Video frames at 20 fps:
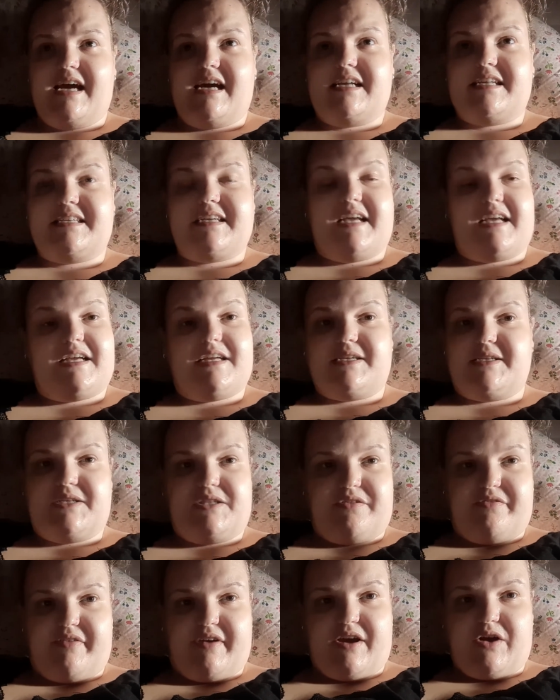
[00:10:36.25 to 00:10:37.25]
and take her to
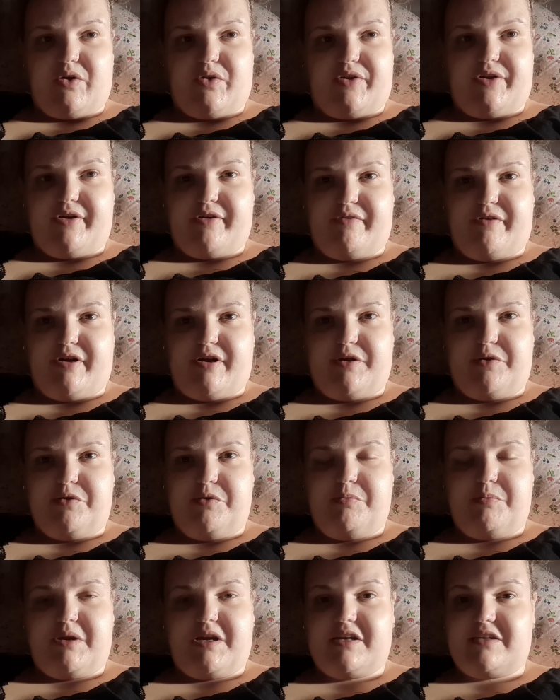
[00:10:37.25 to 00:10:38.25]
the vet on her
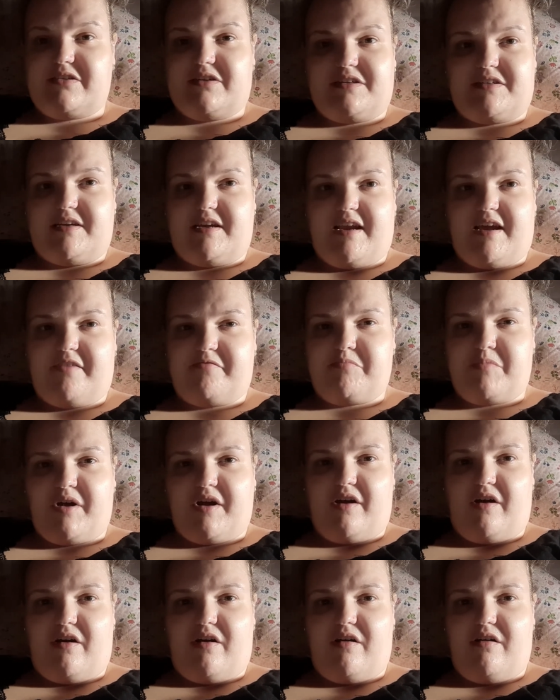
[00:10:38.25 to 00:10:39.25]
own because I didn't have my
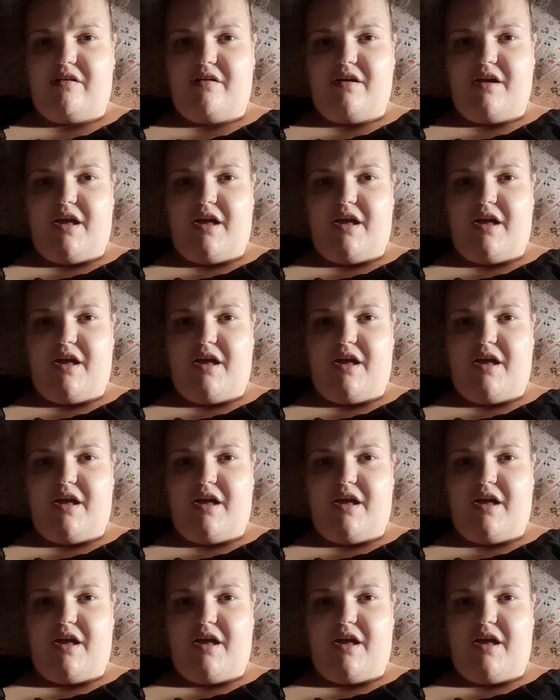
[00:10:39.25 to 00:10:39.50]
car,